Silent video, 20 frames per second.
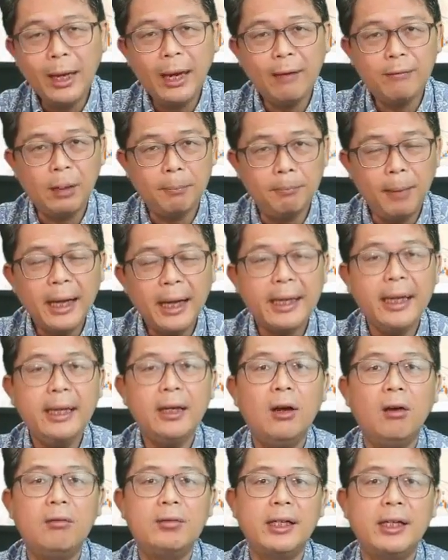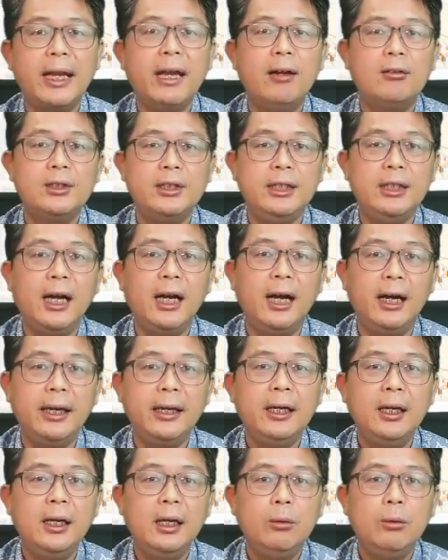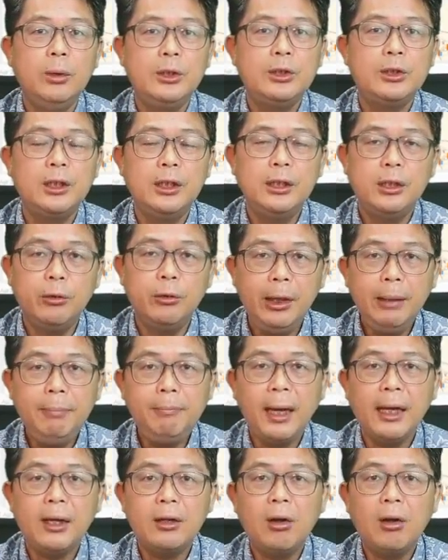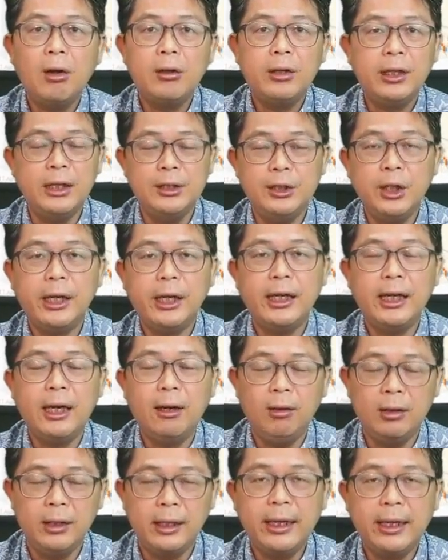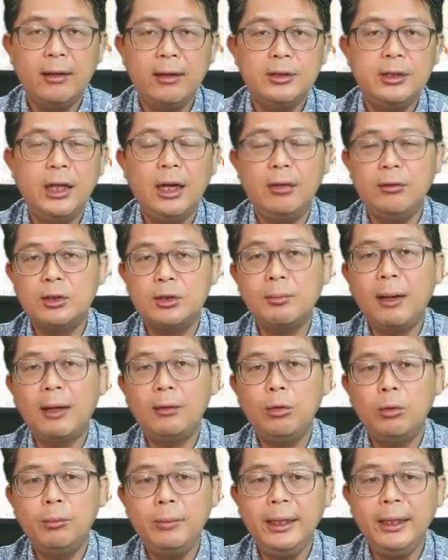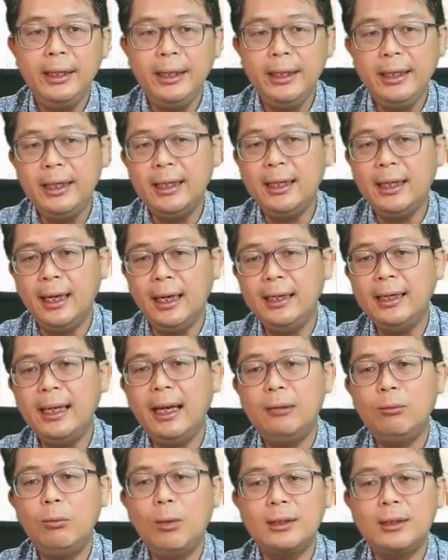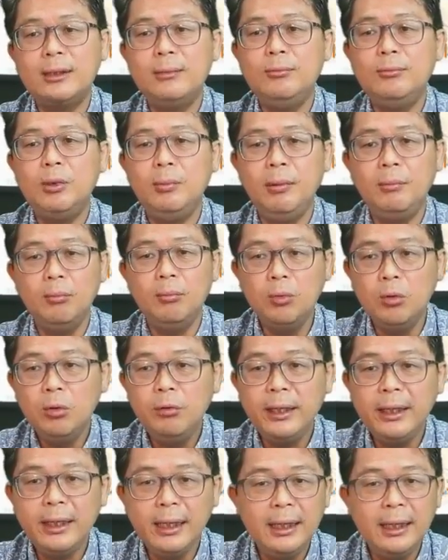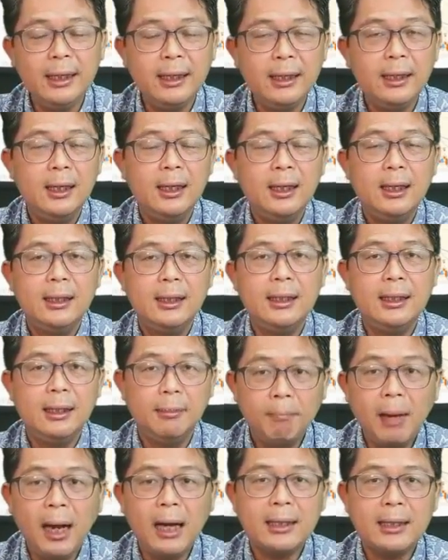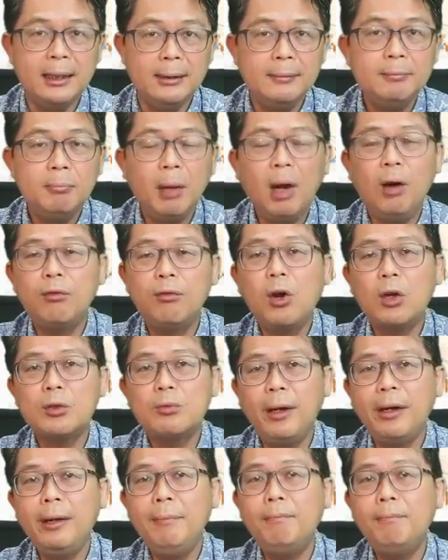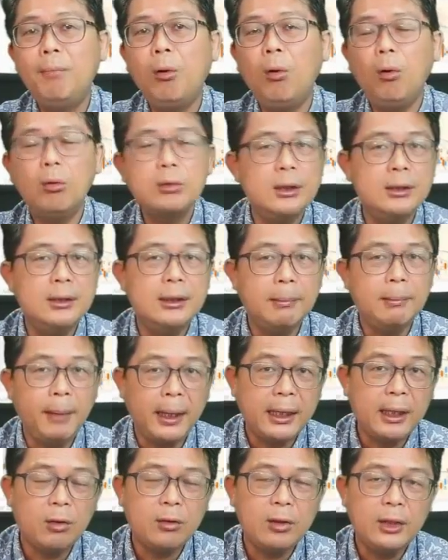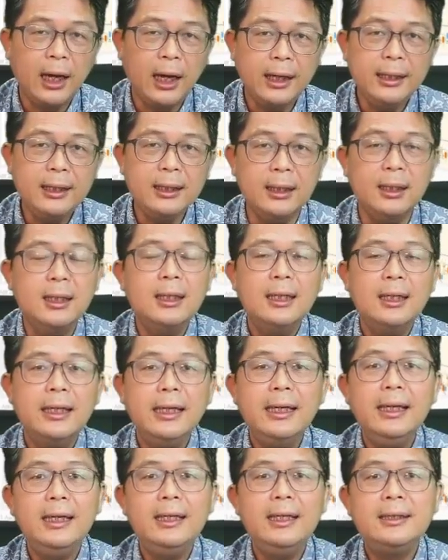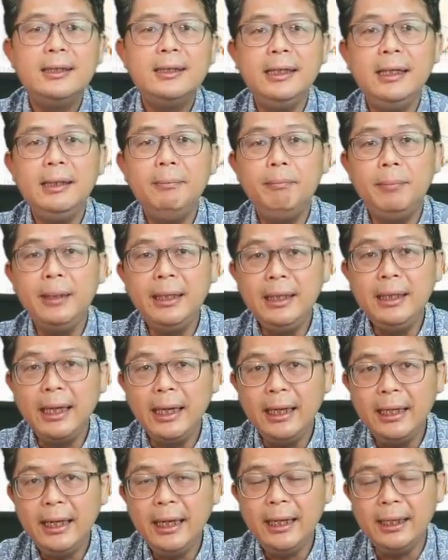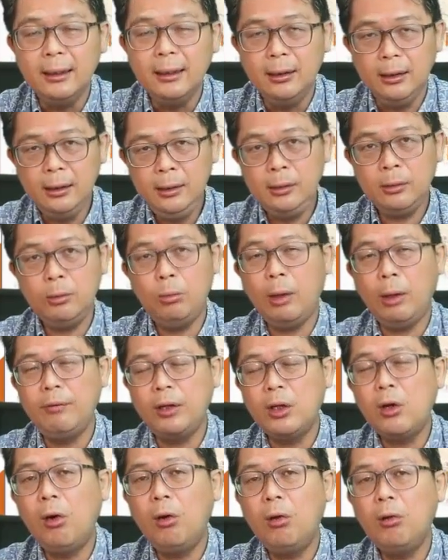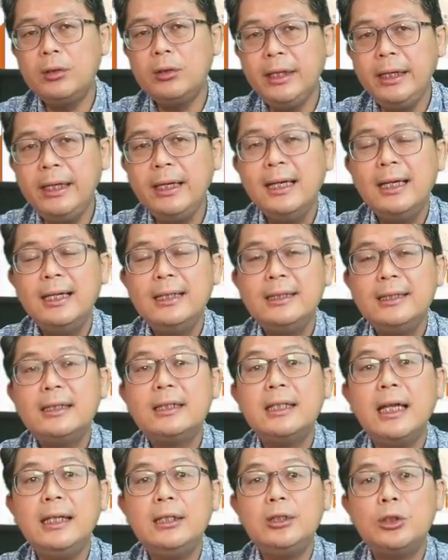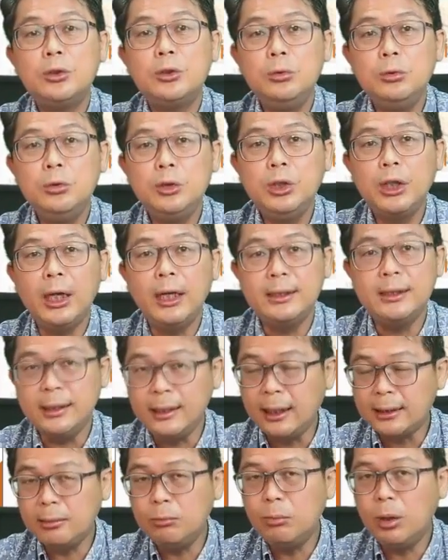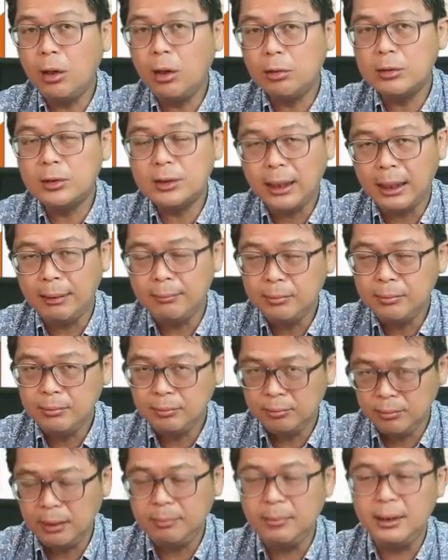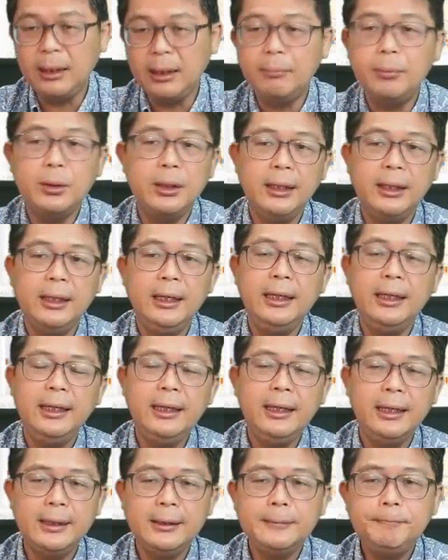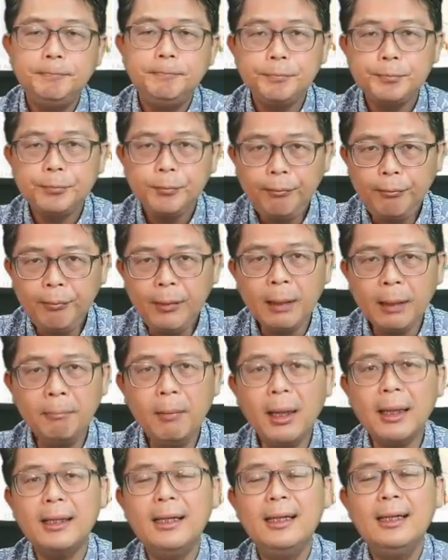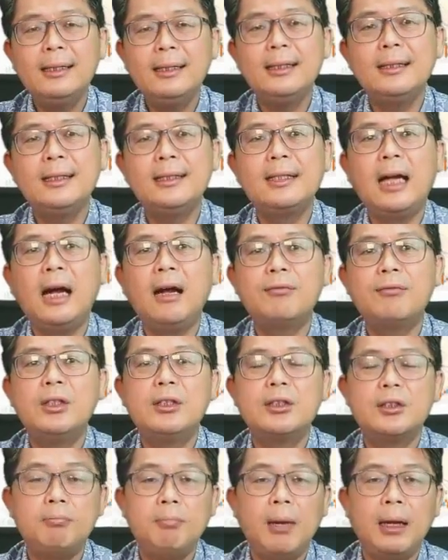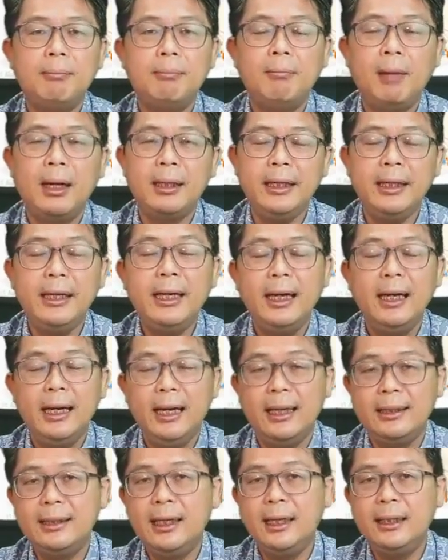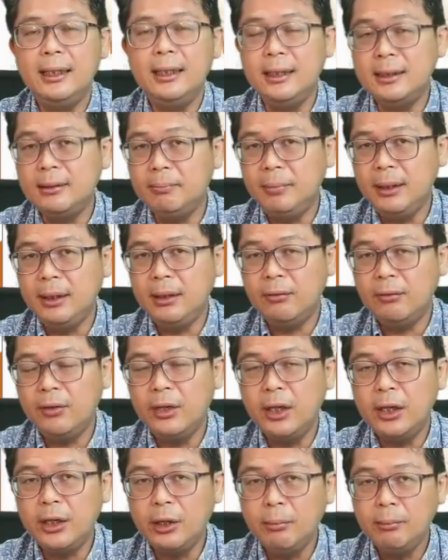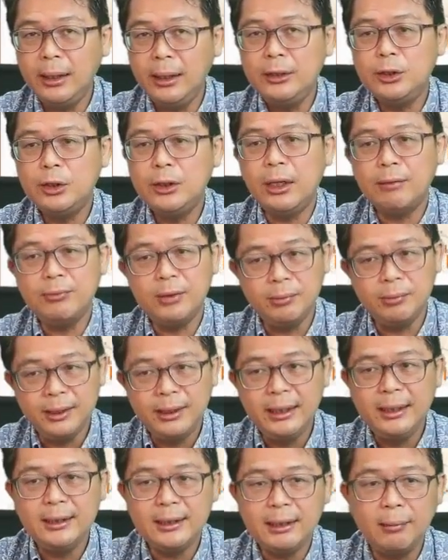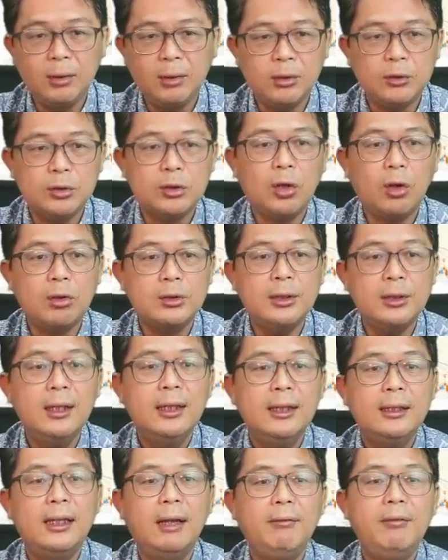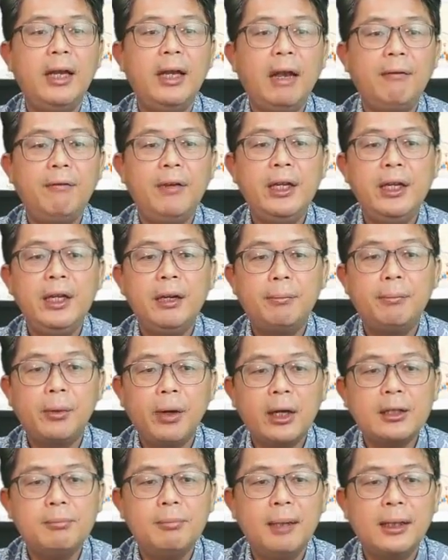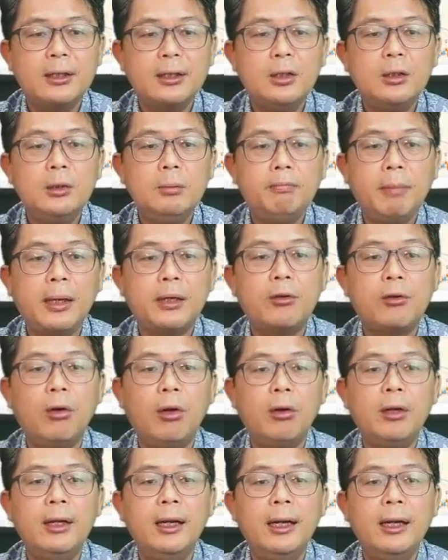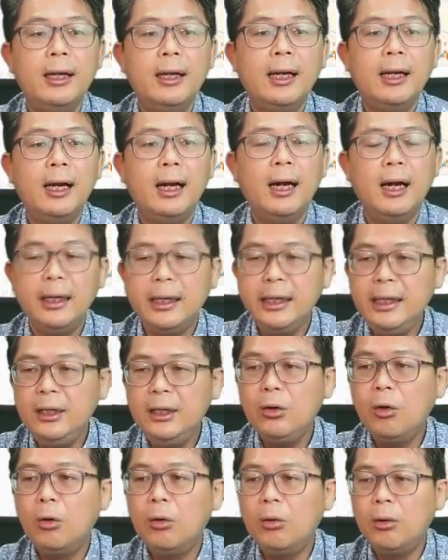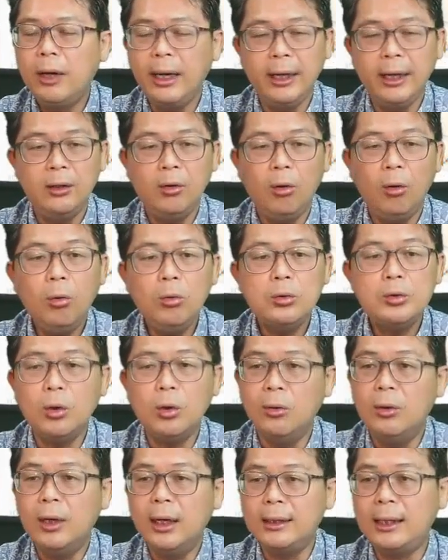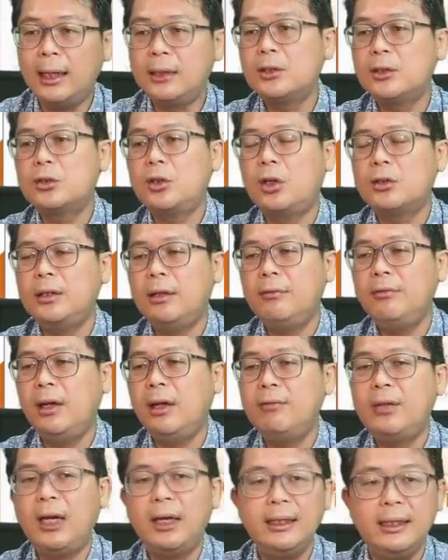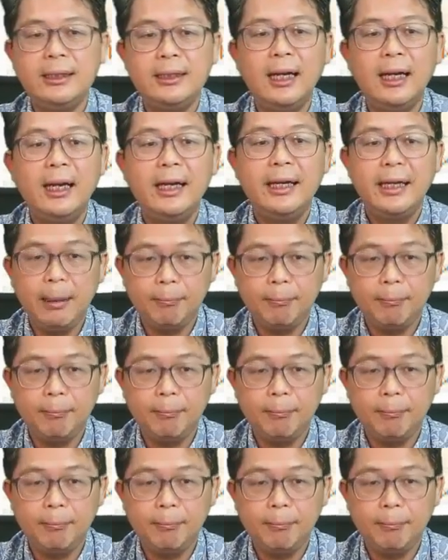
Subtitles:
we have the backing of the KLSE, which turned green Pentagon. You can check it out on the KLSE and the Smart Robie in here, and that what seems to be moving in the market. Now, of course, very important, the Pentagon Guider is the beginning, what we call the stage 2 shares. It doesn't work all the time. Let me put it in here. But this is after smart money has done its bit of accumulation. As you've seen some of the stocks that we have in here, Press Metal, Petron, Eno, and also another stocks that we have done is